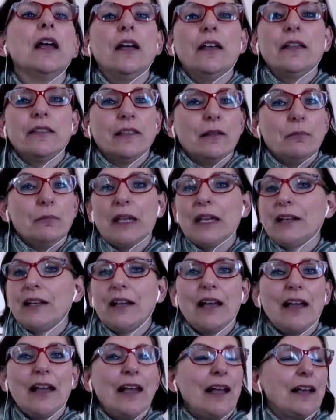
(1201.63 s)
the
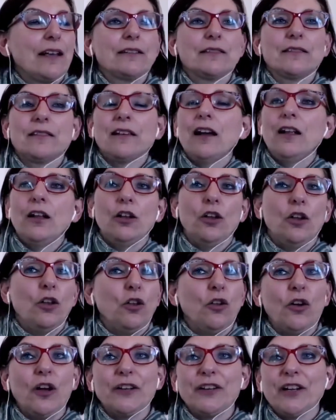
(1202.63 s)
media has a
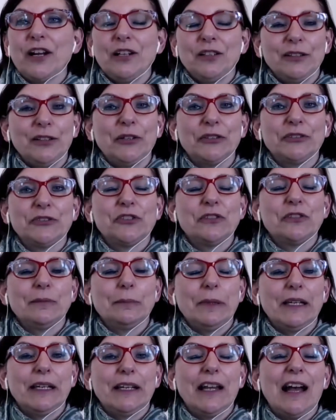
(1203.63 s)
lot, a lot to
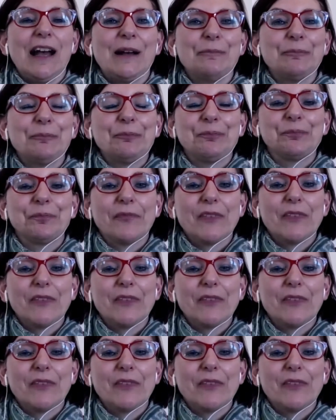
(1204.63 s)
be. Um,